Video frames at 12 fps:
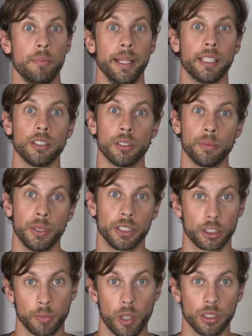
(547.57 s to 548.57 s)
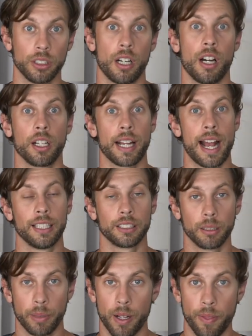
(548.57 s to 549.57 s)
Make a little bit of small talk, ask
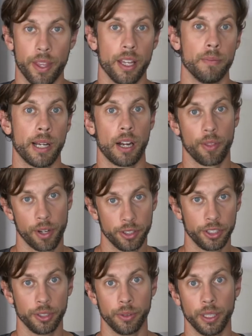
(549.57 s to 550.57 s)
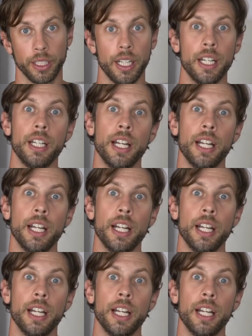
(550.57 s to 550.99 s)
about them, how they're doing.